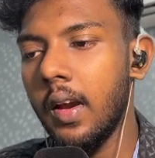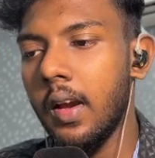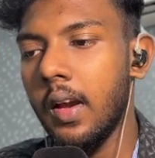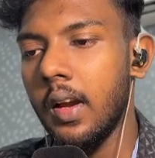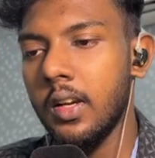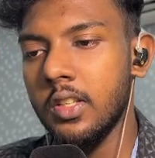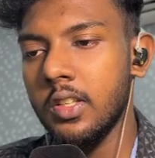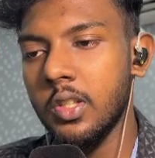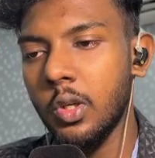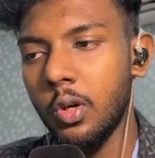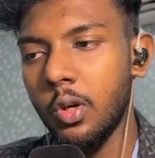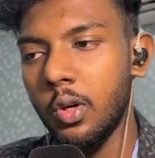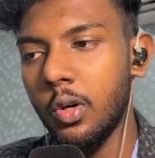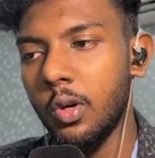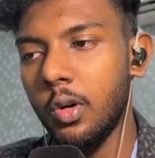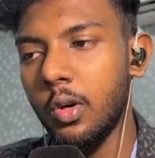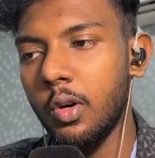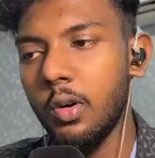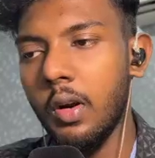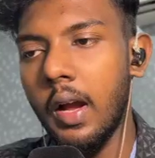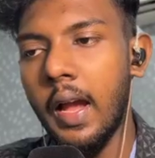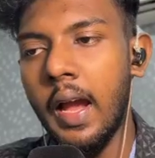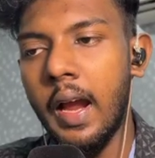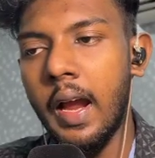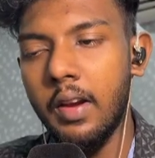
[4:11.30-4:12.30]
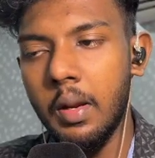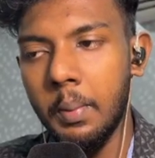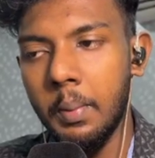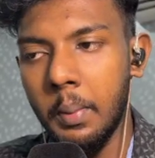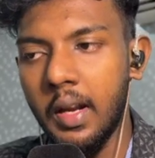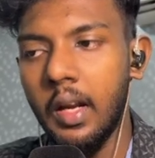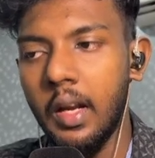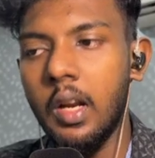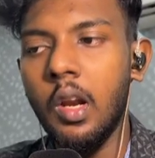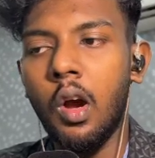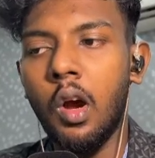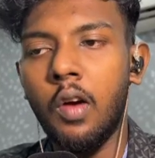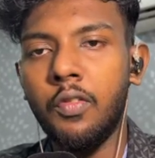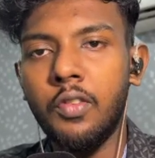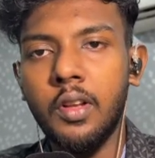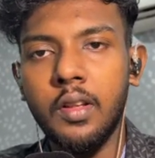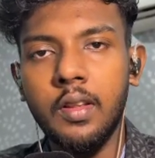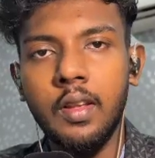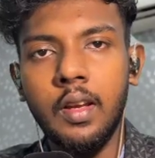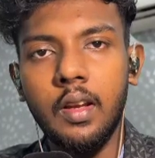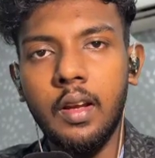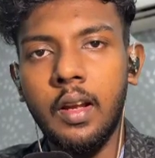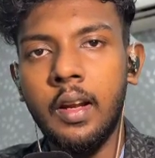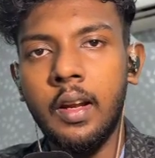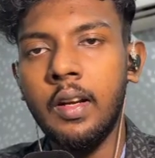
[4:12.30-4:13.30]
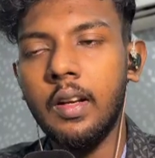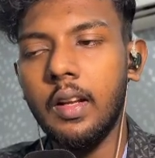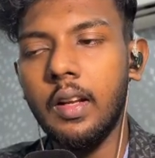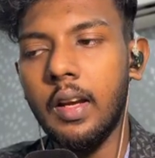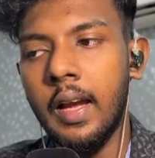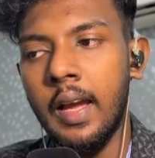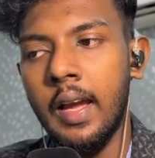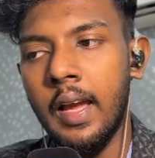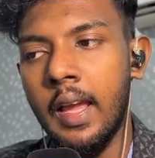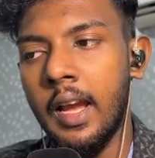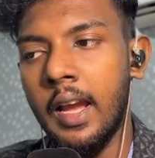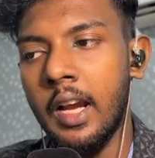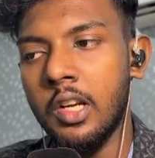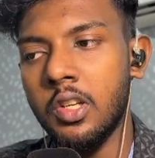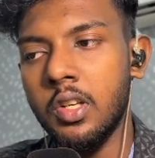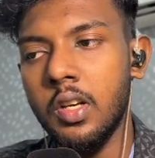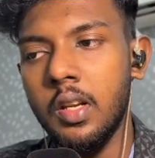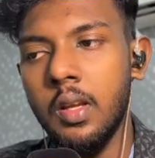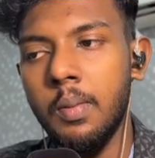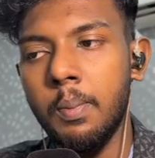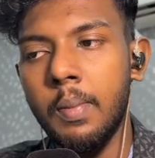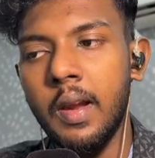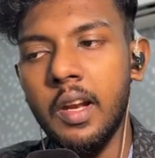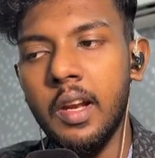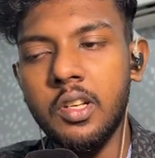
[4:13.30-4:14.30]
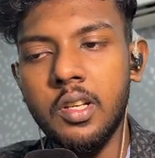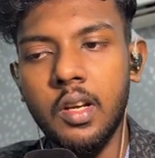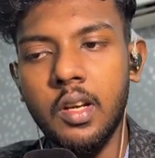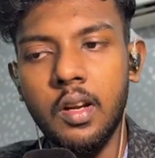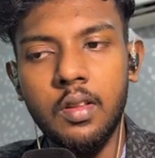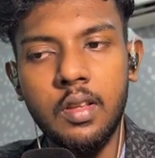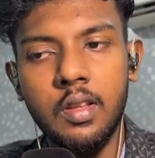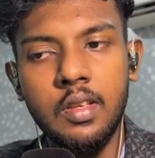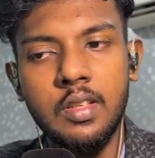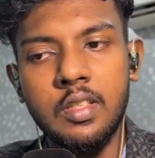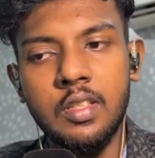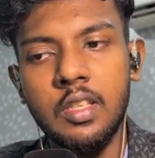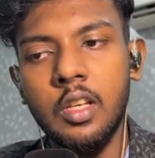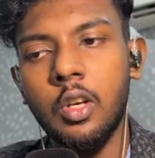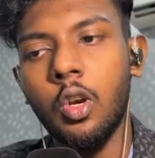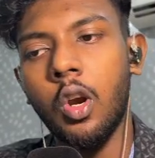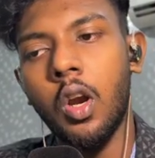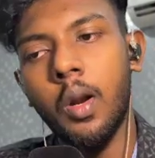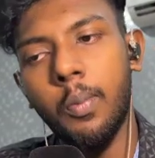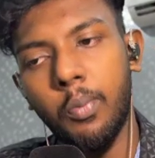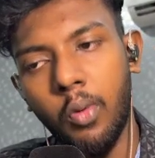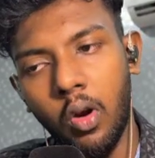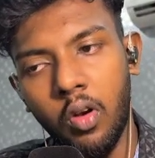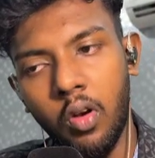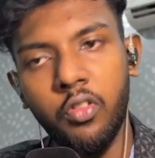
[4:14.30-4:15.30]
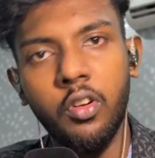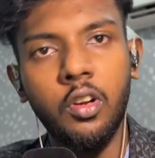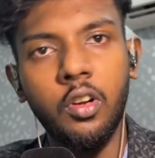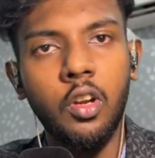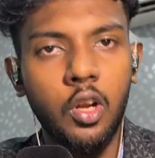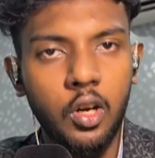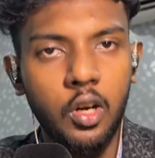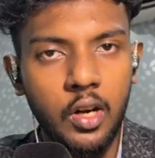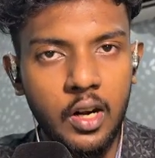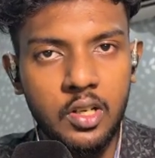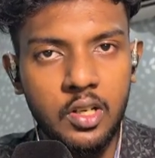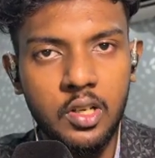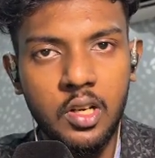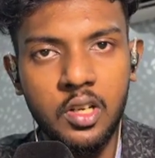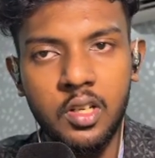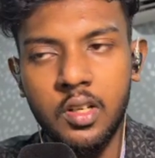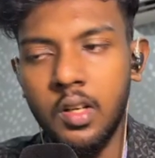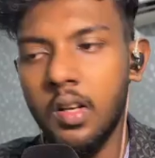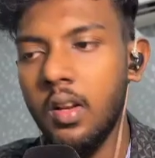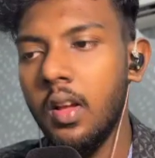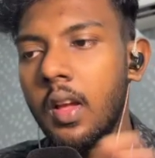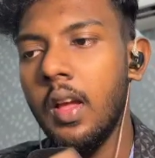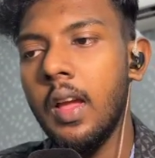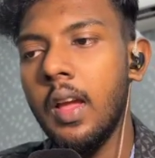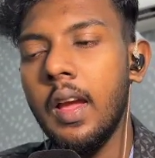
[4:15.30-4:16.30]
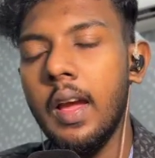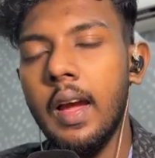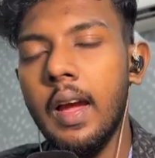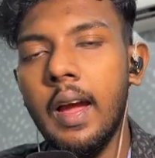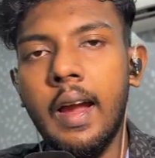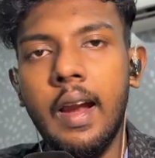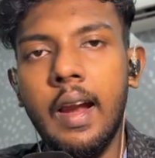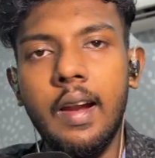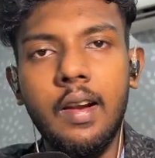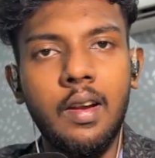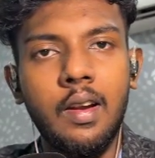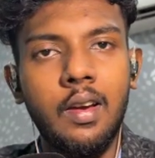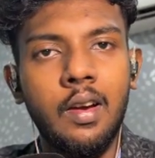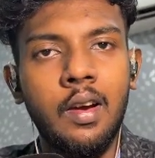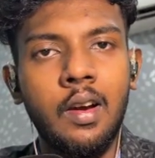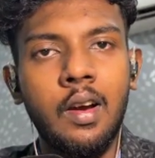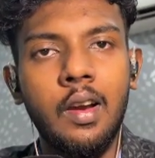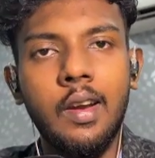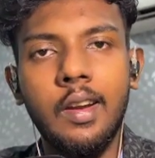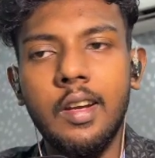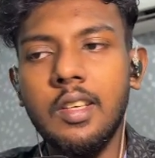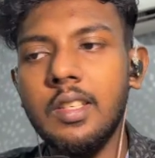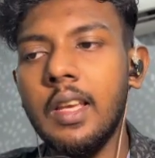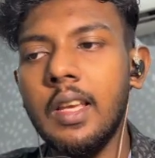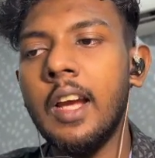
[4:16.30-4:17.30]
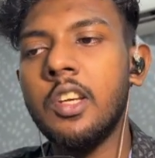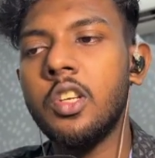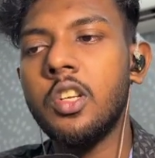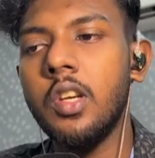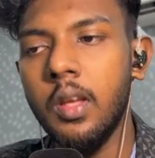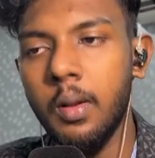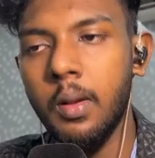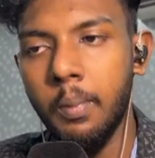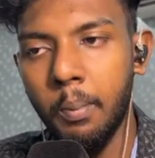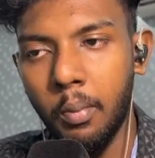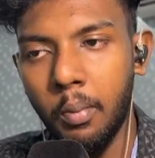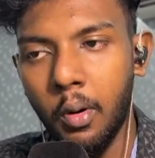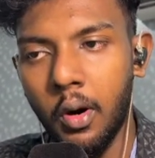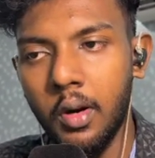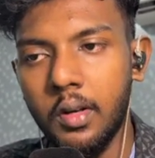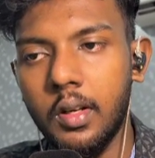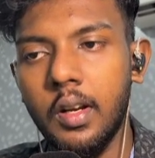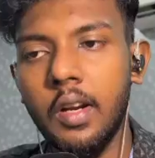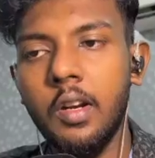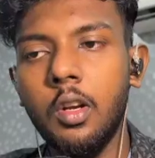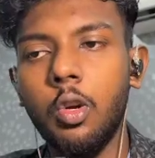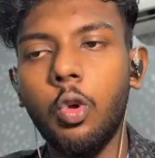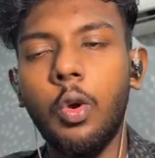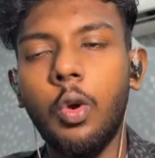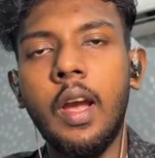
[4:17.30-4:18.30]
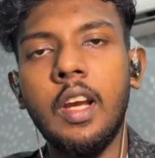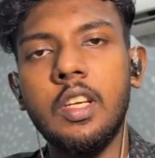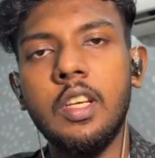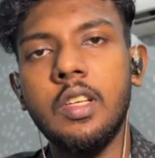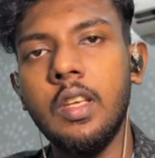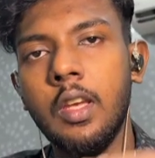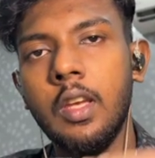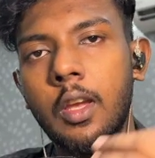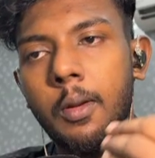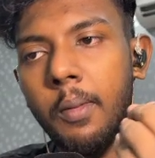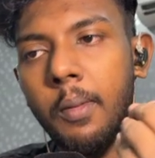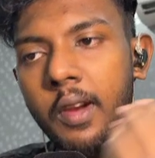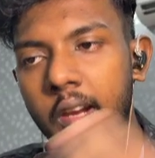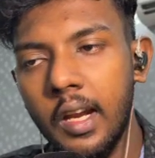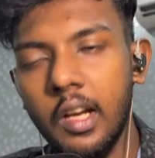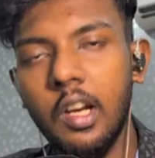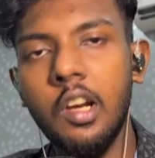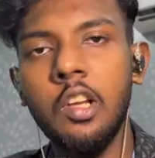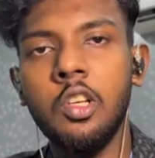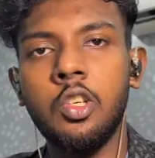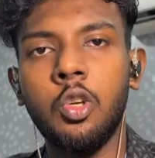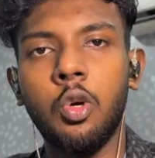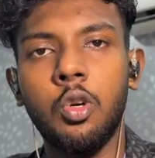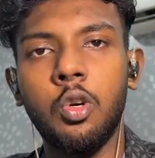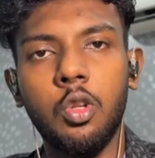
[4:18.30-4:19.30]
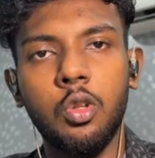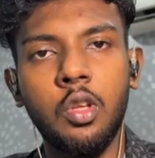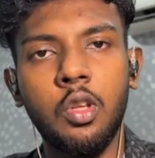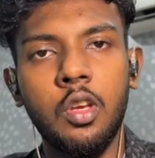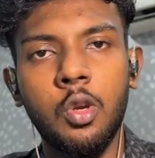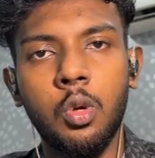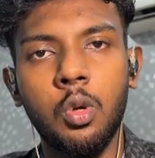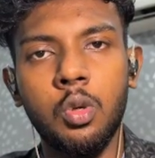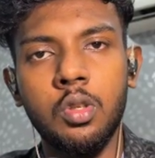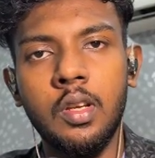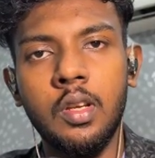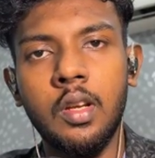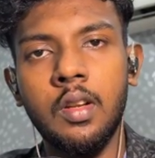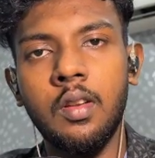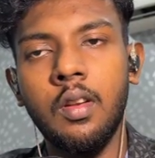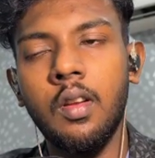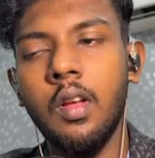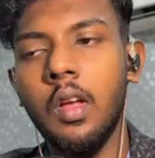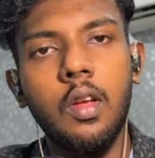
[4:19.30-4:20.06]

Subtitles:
So immediately after that I actually mentioned this is a non-profit organization, and it is actually important to actually immediately show to the users